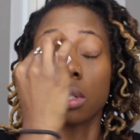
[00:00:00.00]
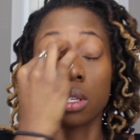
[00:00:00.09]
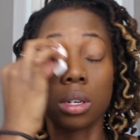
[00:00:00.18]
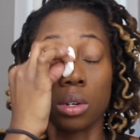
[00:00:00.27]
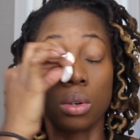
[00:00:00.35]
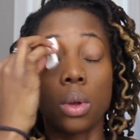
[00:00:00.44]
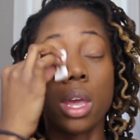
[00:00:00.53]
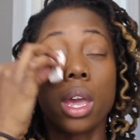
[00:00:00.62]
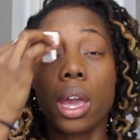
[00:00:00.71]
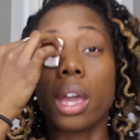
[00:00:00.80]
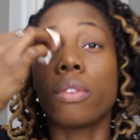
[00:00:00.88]
So
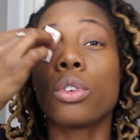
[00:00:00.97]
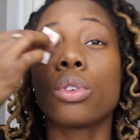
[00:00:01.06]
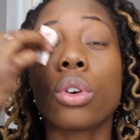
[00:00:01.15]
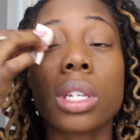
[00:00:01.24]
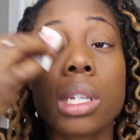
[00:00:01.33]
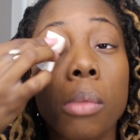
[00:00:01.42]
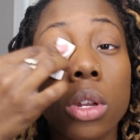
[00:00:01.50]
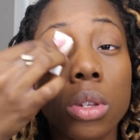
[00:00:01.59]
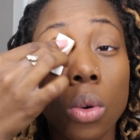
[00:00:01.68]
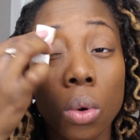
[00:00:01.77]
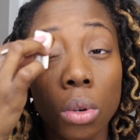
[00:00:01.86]
if you notice, I'm
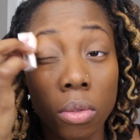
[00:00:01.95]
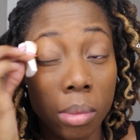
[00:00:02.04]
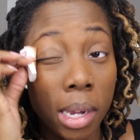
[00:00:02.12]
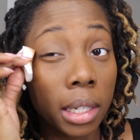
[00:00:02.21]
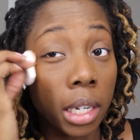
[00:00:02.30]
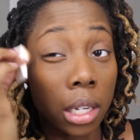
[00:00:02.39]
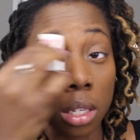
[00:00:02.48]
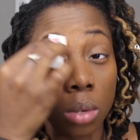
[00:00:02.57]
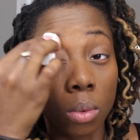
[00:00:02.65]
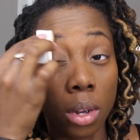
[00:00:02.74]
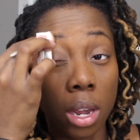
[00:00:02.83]
also going over my
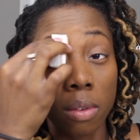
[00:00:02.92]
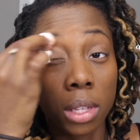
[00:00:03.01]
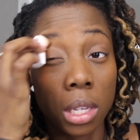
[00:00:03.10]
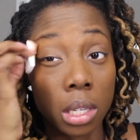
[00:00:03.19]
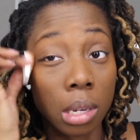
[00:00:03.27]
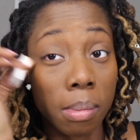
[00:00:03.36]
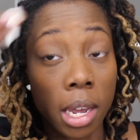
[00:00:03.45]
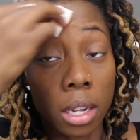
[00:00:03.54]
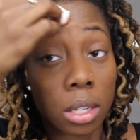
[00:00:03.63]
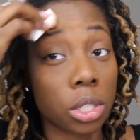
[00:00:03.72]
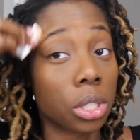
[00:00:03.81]
lids. You want everything to
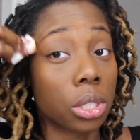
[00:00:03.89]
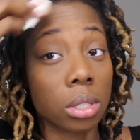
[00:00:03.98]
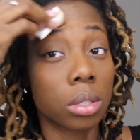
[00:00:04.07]
match.